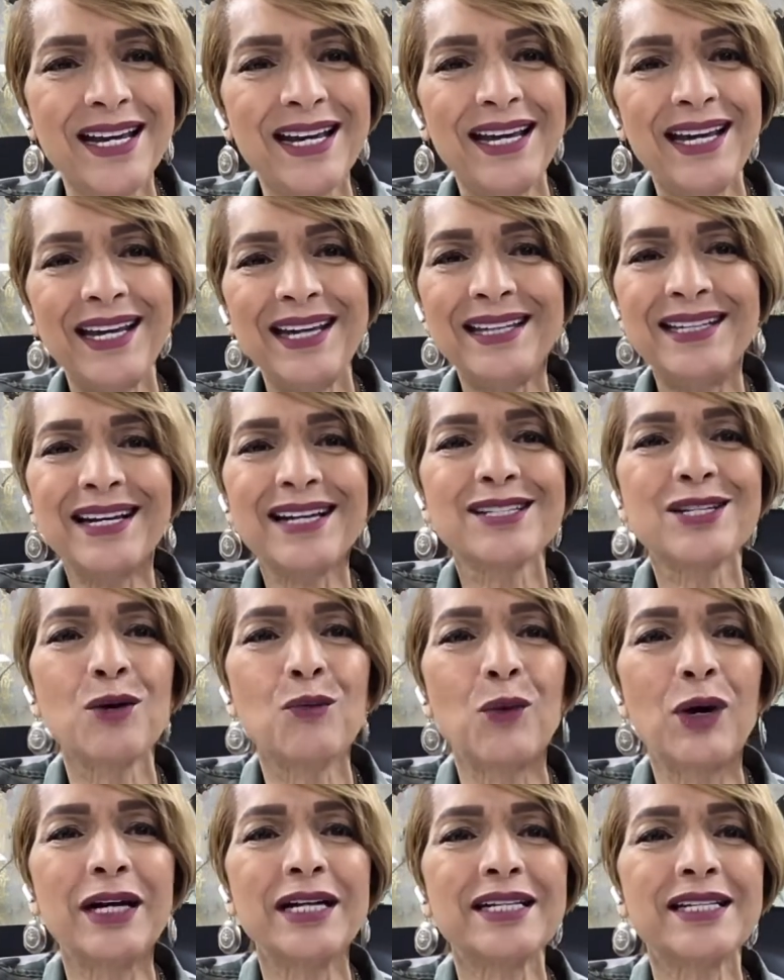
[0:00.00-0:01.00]
He doesn't
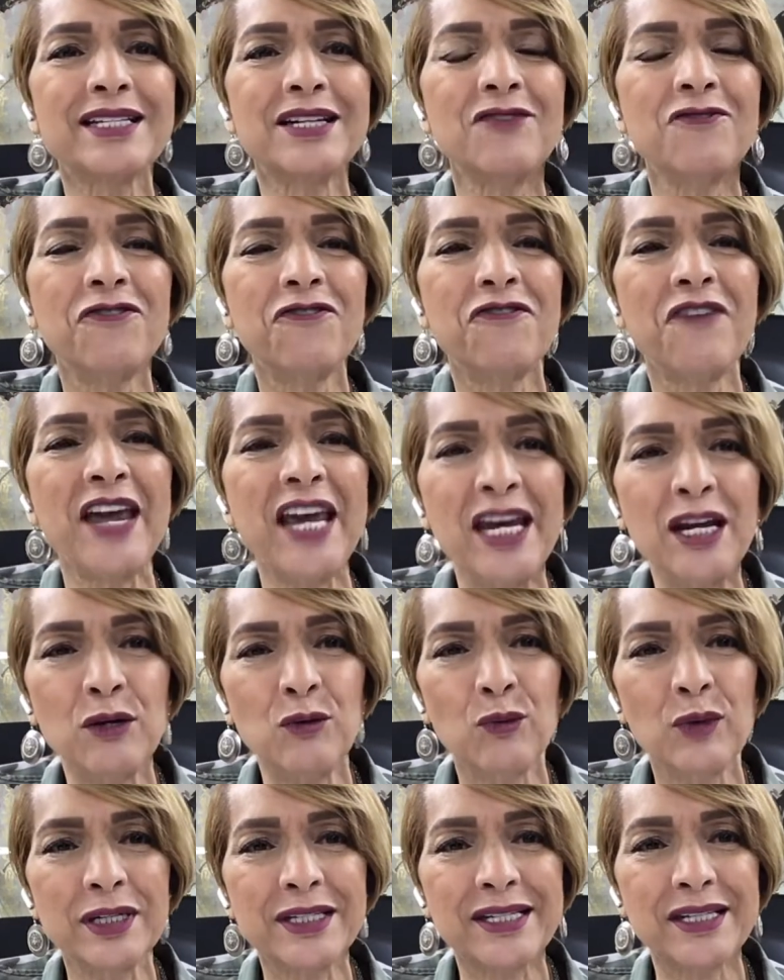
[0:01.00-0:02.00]
want us to faint
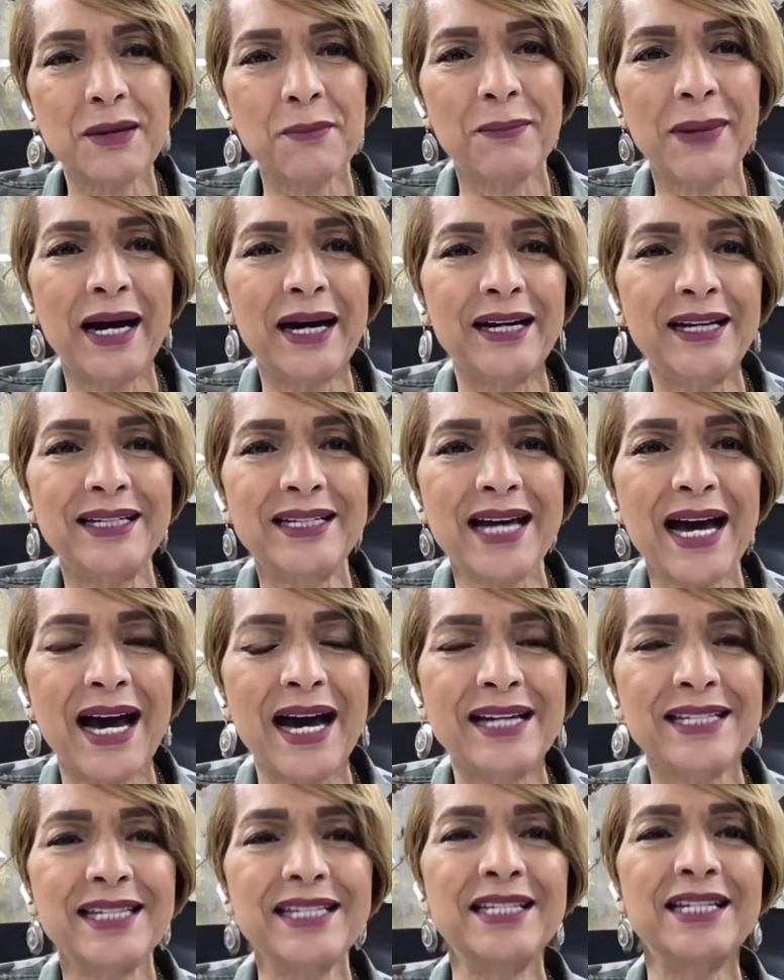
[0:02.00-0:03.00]
when somebody
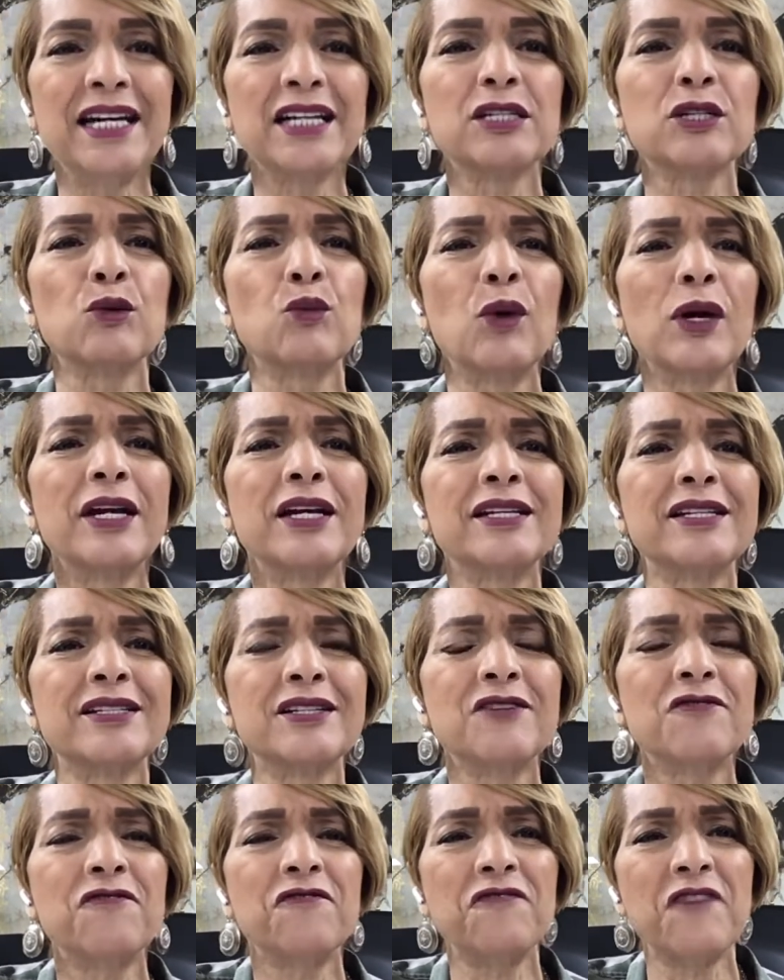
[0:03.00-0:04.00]
dies. He doesn't want us to
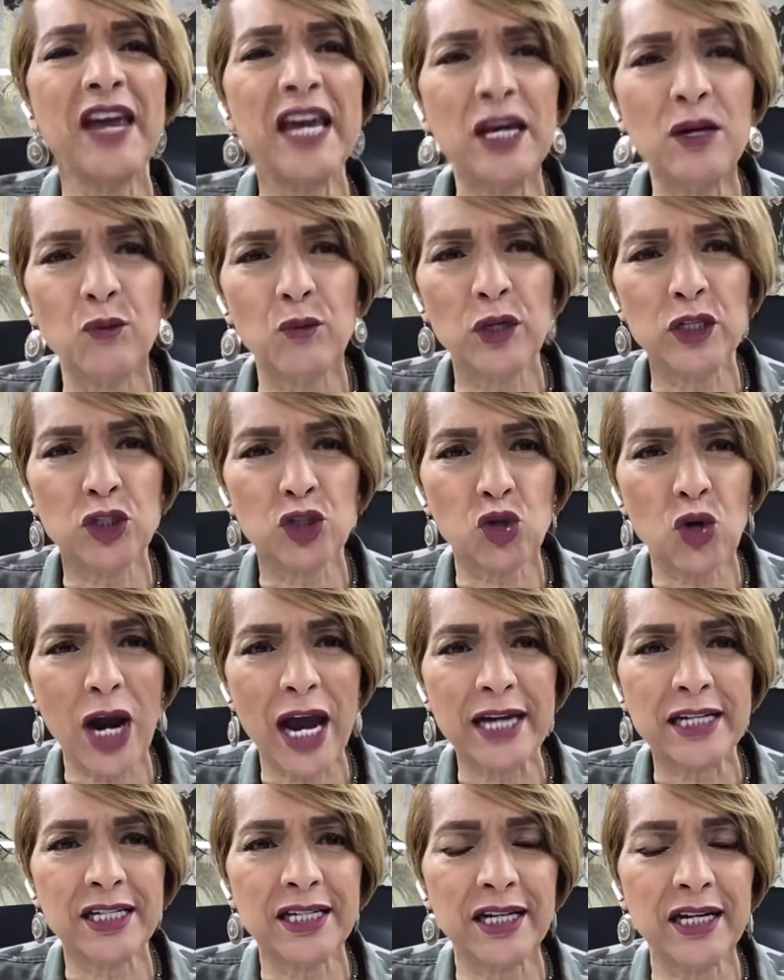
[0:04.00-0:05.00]
faint when
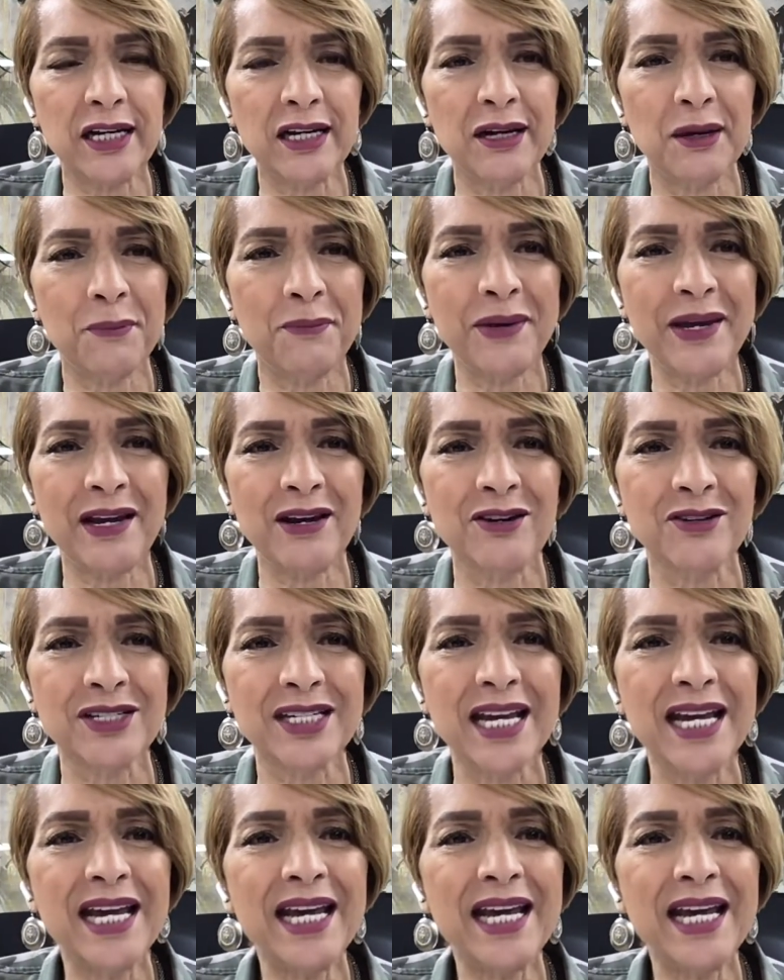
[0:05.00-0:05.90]
tragedy appears.